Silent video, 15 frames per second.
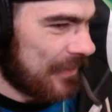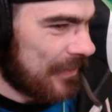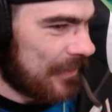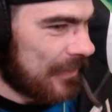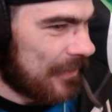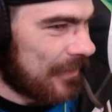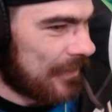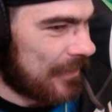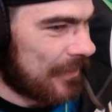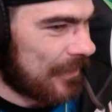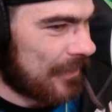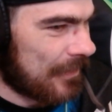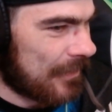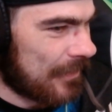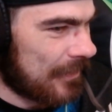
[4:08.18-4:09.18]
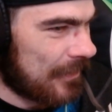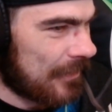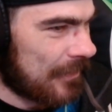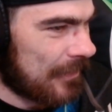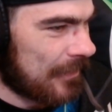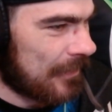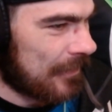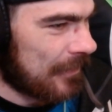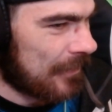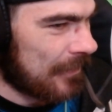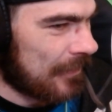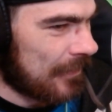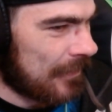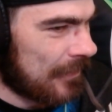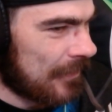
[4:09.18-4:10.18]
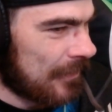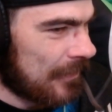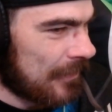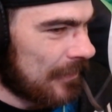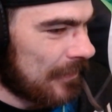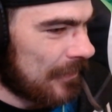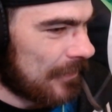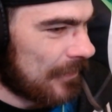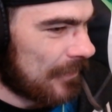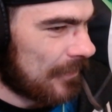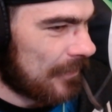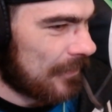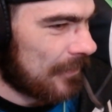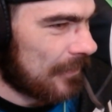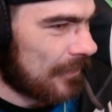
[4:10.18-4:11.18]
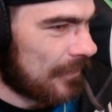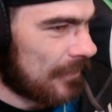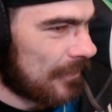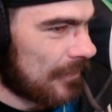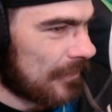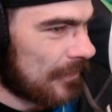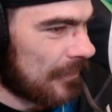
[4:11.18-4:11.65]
Nothing is said.